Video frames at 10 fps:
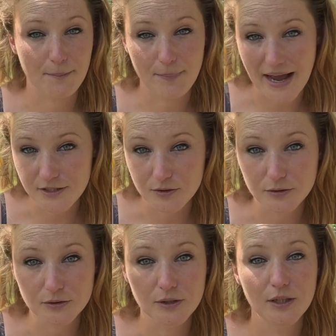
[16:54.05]

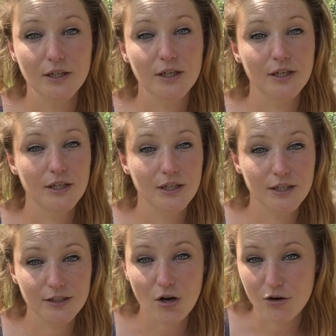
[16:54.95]
Basil,
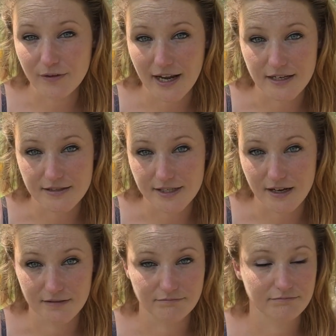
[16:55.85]

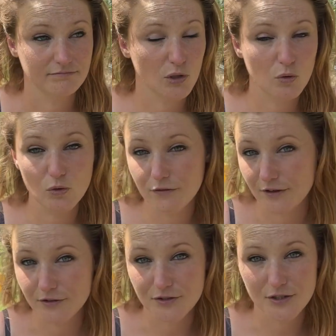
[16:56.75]
coriander, all of
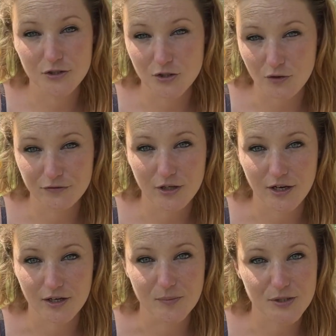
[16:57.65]
those soft
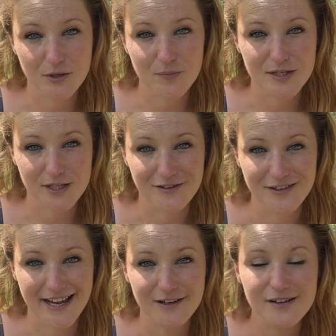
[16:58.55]
herbs can be sown
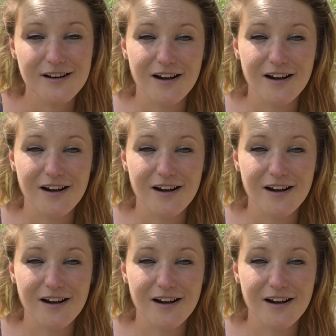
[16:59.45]
now.